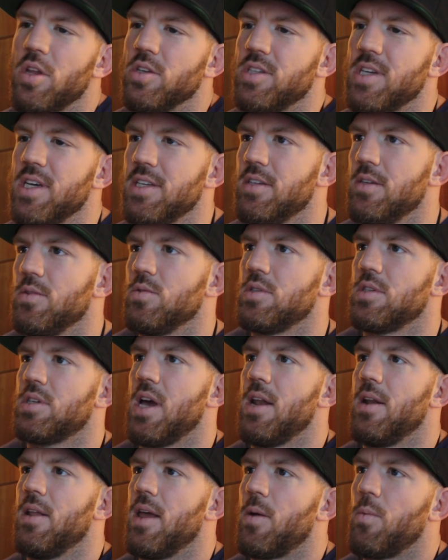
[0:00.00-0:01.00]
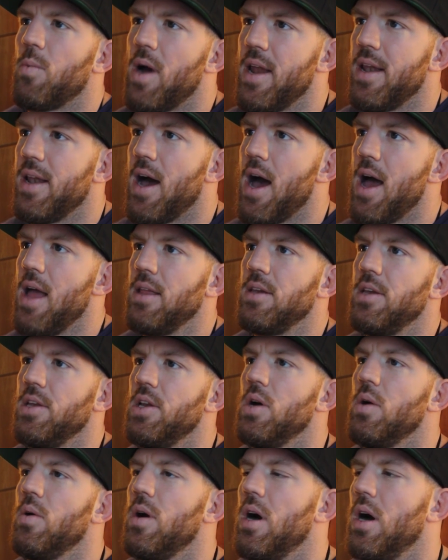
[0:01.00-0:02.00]
of those things. It was kind of like why not? You
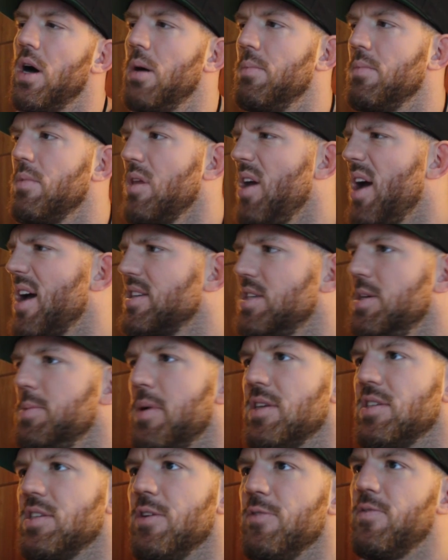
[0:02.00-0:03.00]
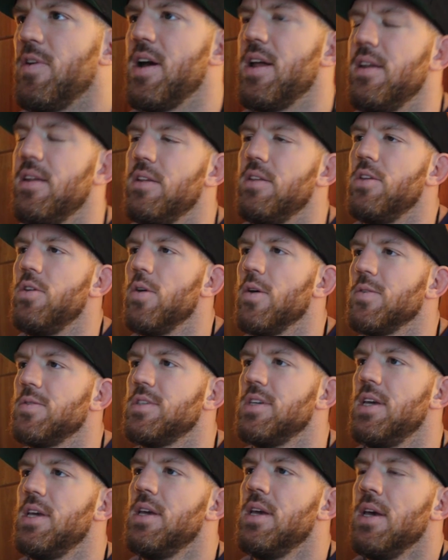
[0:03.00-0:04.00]
know, uh, you know, I see myself fighting in the
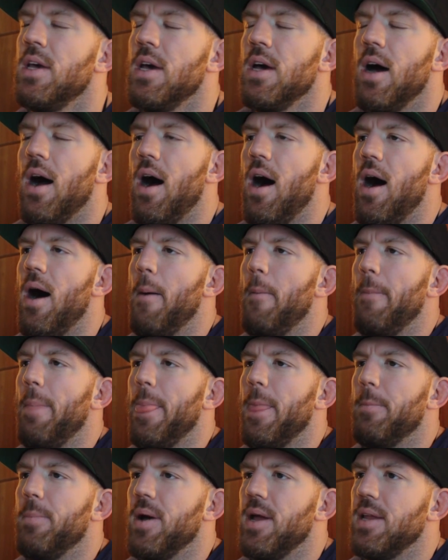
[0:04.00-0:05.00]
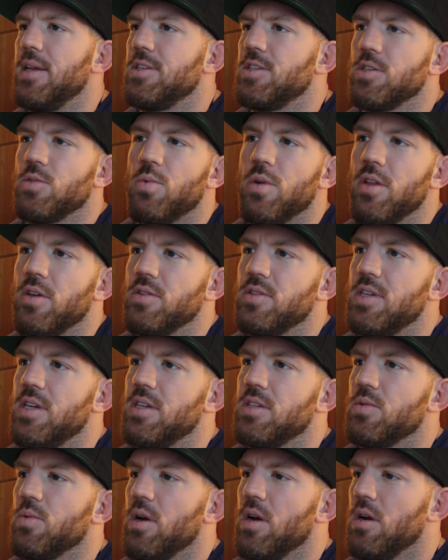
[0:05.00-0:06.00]
UFC, um, but it's just one of those
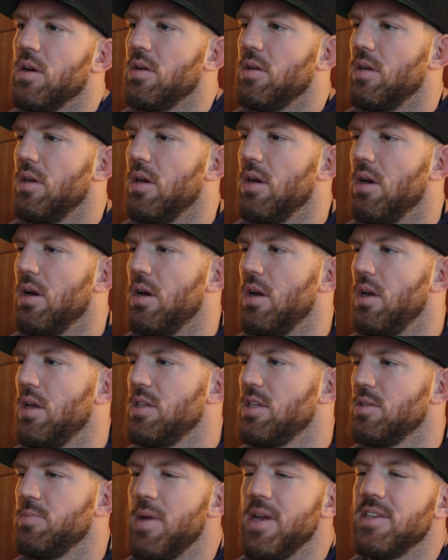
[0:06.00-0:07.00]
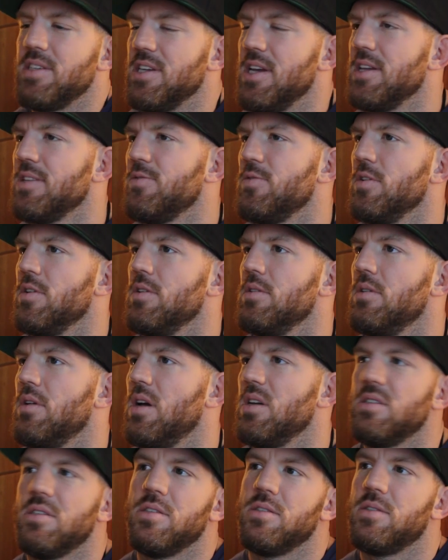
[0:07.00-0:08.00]
things where uh, it just made sense for
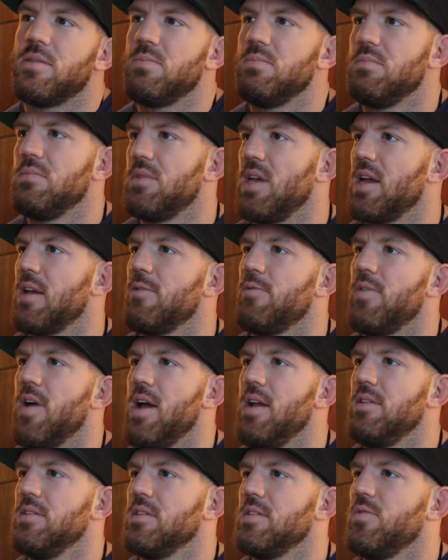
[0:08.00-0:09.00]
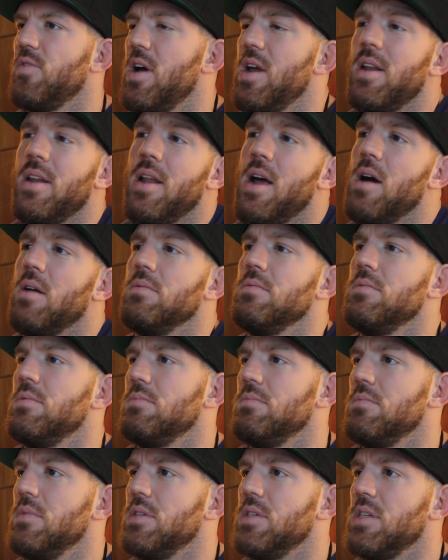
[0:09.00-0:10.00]
us to take a fight and just fight it out
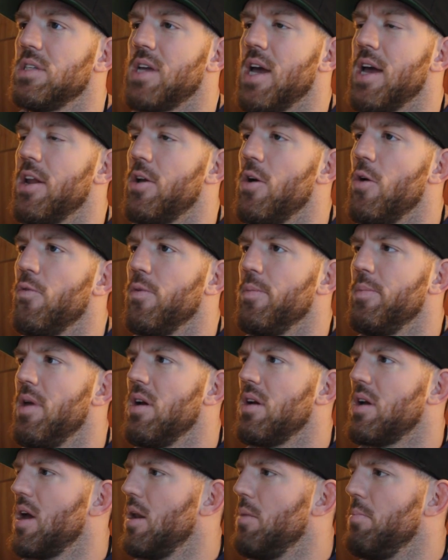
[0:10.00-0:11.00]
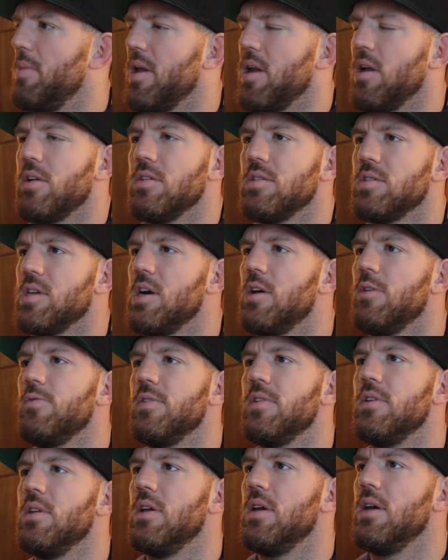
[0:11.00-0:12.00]
and just kind of go from there. Kind of bet on yourself and